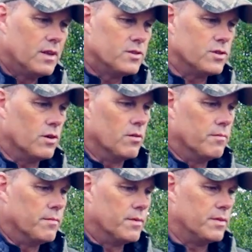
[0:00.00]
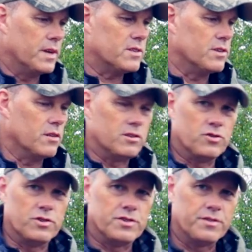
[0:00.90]
So that's another
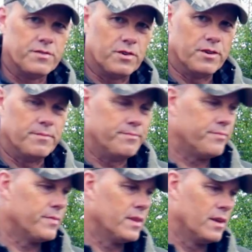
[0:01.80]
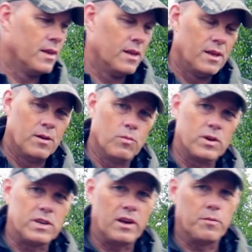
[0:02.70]
choice for you.
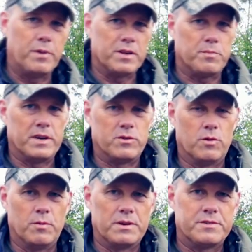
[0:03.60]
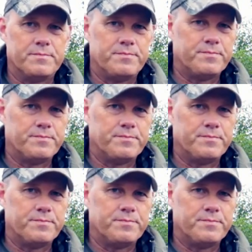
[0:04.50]
What kind of base plate do I want?